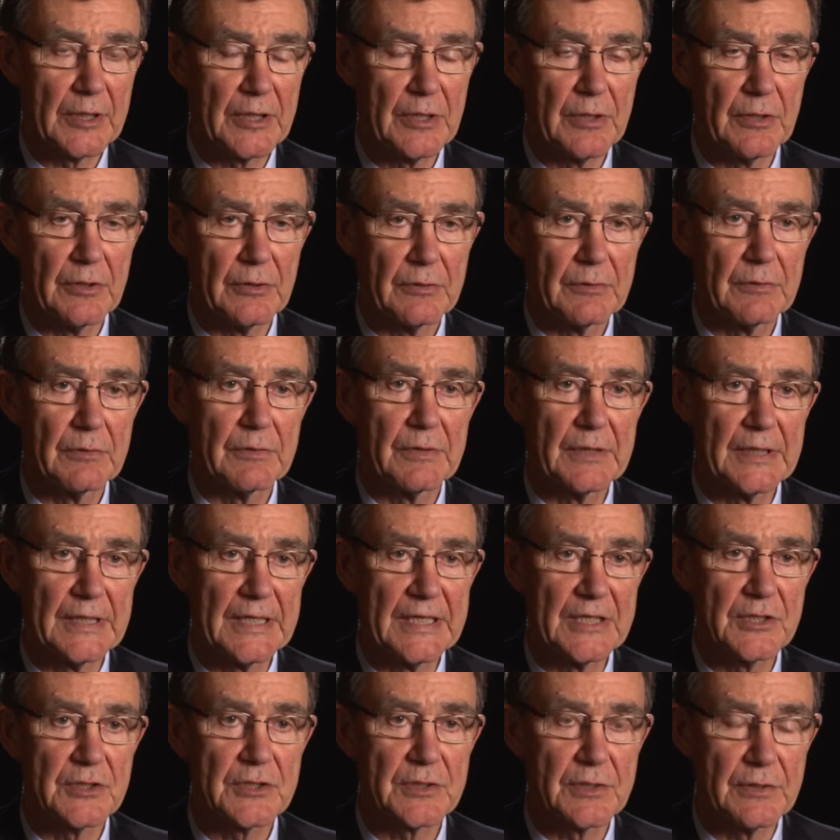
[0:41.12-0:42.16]
you
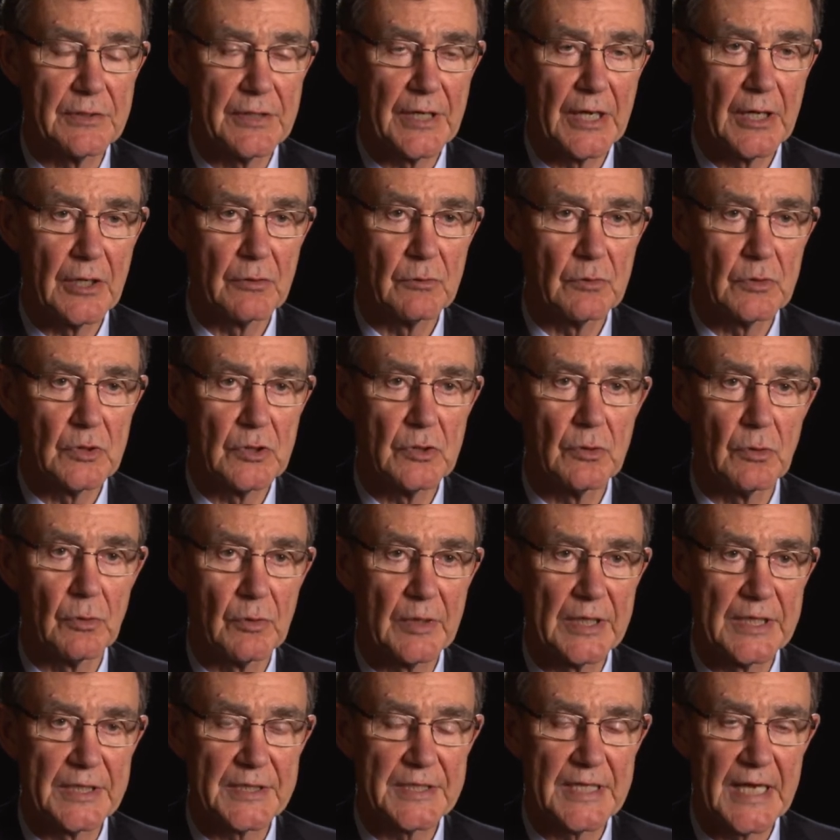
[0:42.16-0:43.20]
needs to know
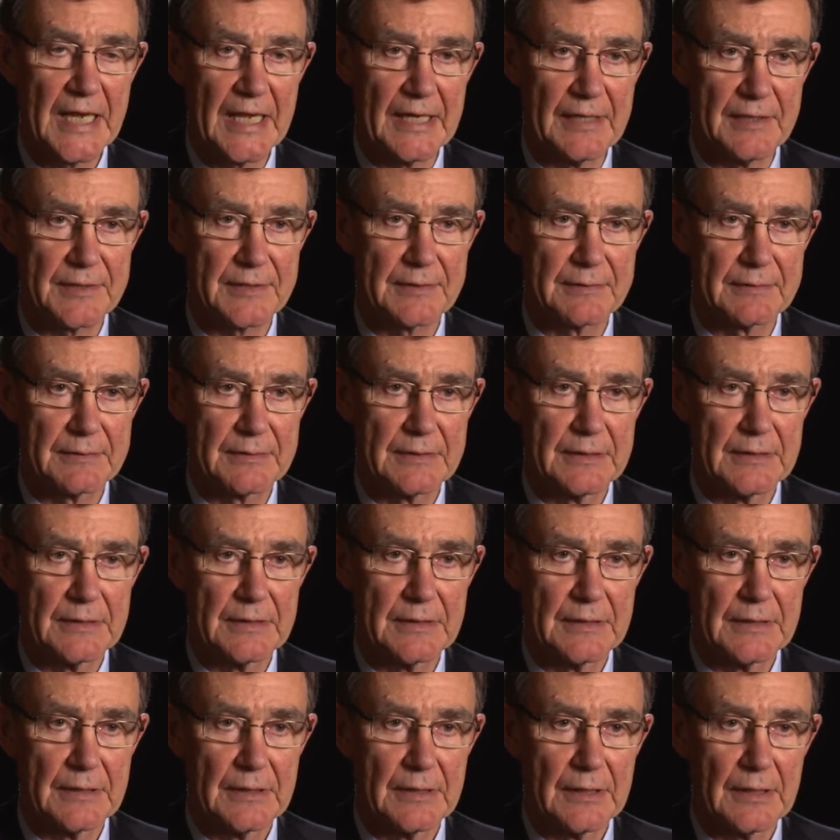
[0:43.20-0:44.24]
your intent.
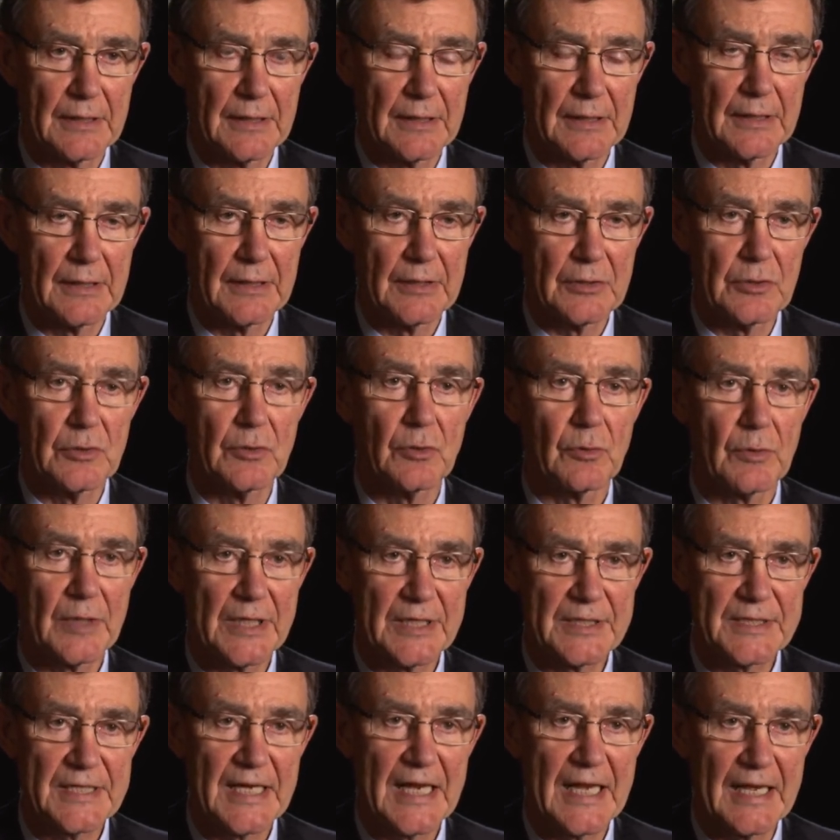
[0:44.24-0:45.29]
Your
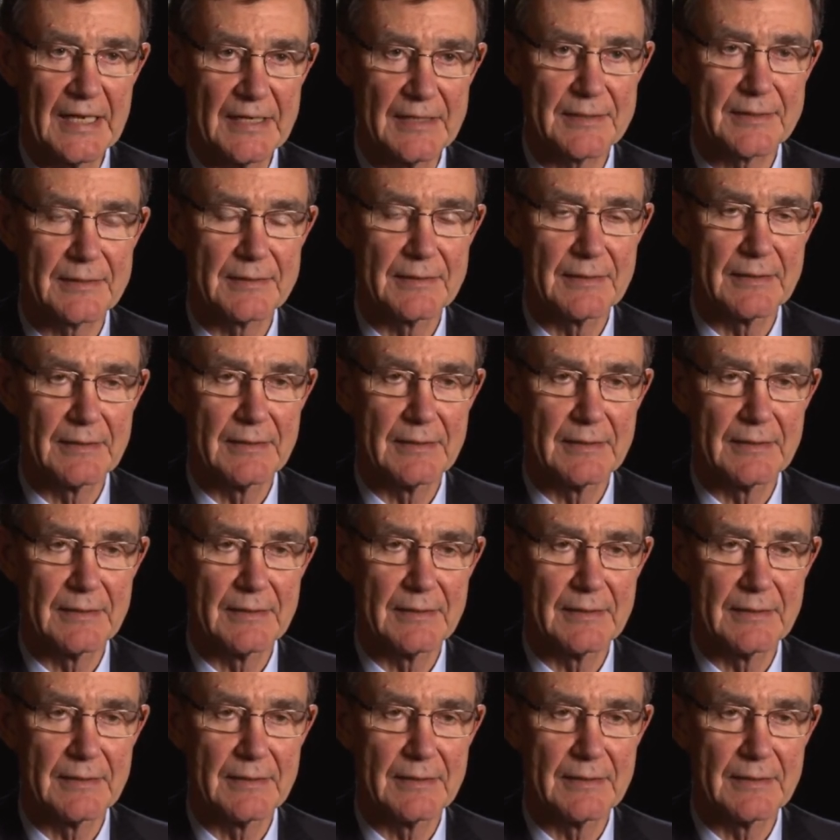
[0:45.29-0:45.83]
intent